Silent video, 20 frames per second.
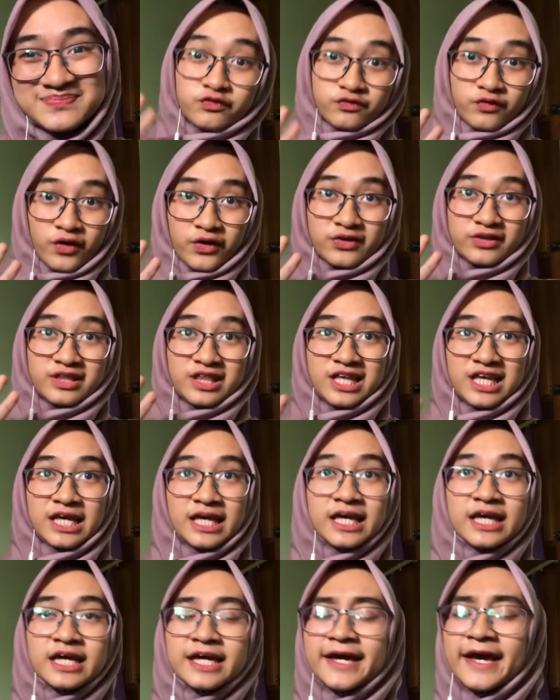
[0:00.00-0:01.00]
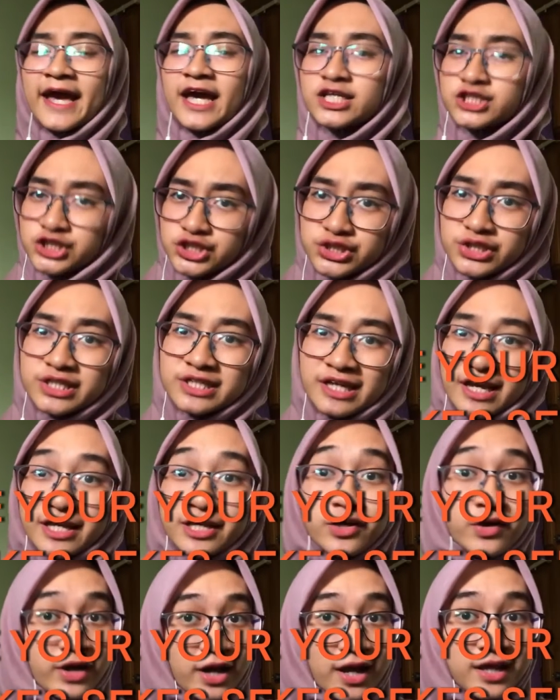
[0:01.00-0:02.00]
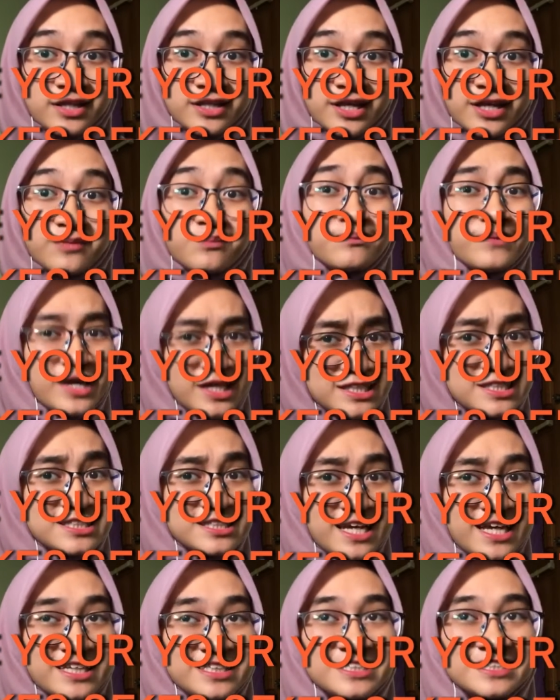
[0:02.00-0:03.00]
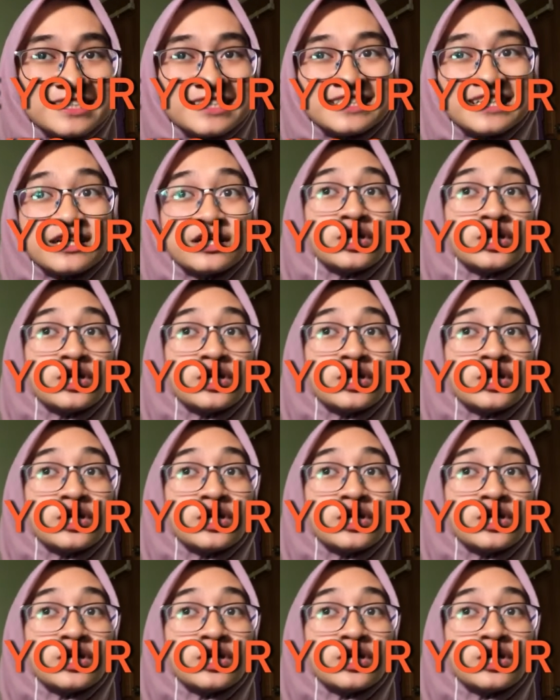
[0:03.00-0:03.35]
Fourthly, ensure that your ending makes sense.